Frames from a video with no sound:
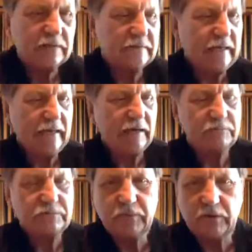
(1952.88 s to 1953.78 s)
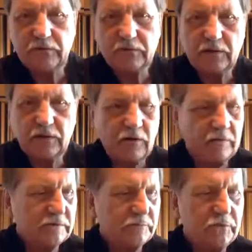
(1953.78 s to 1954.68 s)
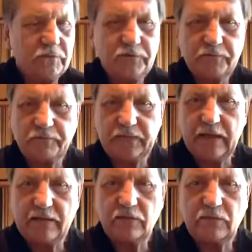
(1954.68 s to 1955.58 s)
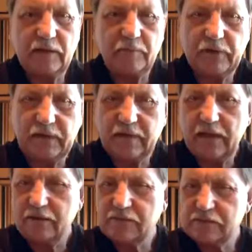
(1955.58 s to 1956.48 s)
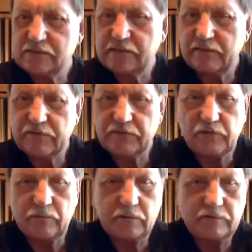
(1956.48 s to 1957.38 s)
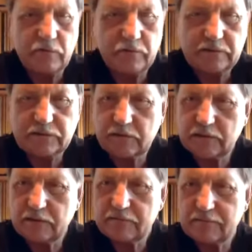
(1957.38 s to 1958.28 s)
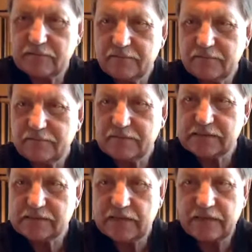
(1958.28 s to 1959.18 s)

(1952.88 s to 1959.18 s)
tab to both Harvest Moon and Don't Let It Bring You Down, just to save you the trouble of going to the site.